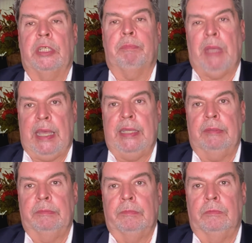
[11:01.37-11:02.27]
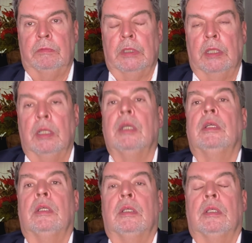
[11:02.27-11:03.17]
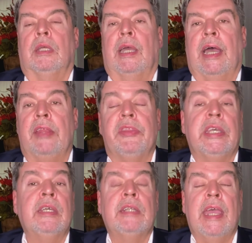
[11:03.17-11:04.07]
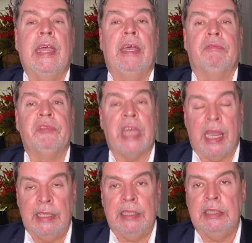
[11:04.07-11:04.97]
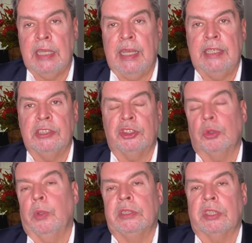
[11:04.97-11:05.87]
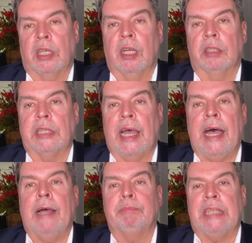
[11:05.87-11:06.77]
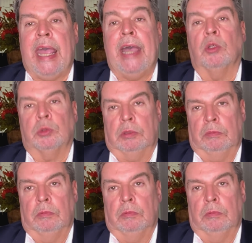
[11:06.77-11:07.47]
of pay. I then have 90 days to what's called opt out.